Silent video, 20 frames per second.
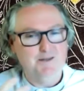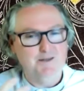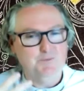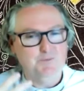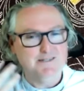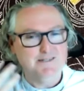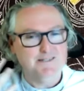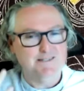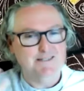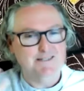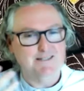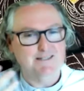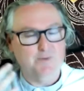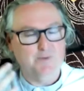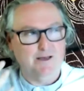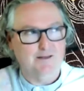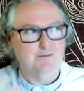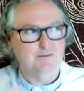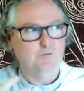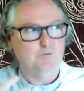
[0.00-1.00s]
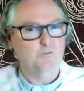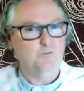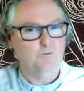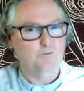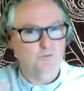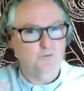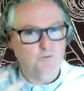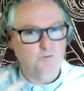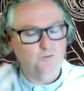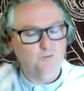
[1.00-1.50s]
It makes us think about
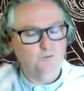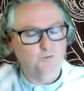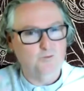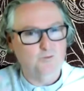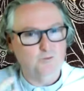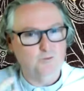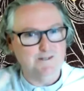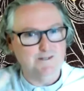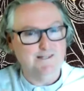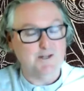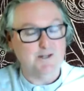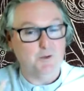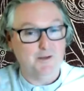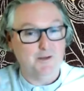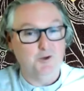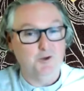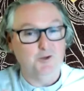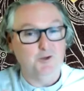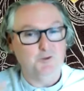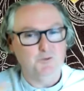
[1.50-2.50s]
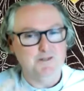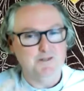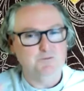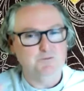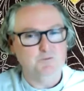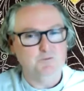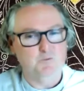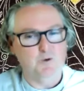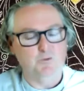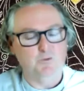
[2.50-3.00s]
what's going on,
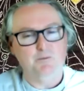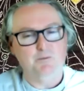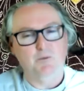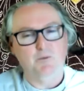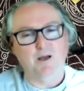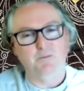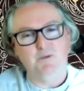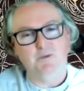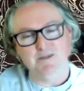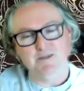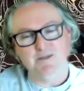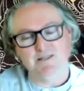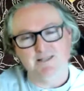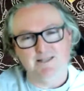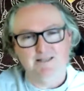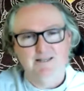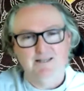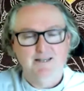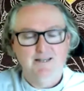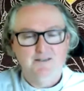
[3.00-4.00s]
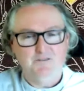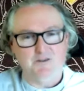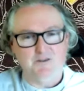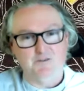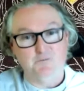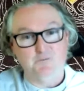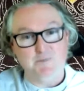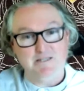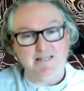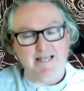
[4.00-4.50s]
what we might be missing, fear
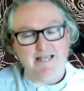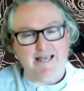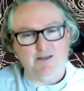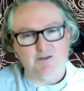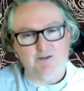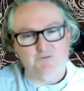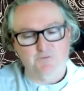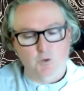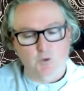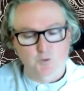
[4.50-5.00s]
of missing out.